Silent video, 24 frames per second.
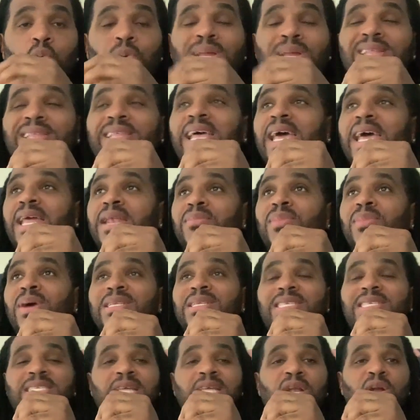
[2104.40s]
When 10
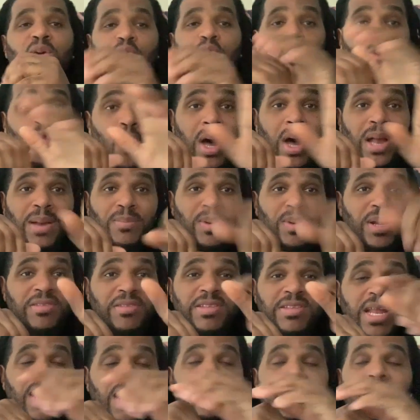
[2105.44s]
men stand up one
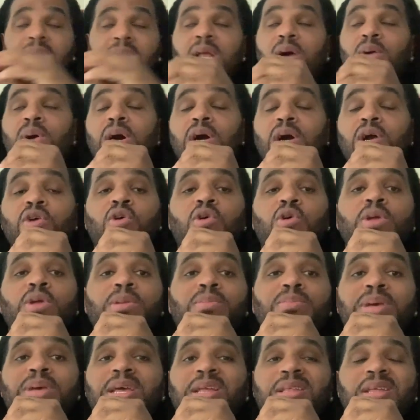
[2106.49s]
place in a middle of one crowd,
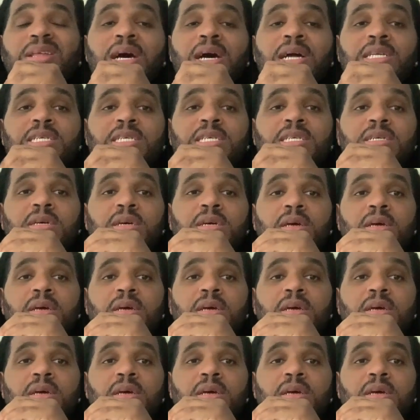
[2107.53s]
it be a touch.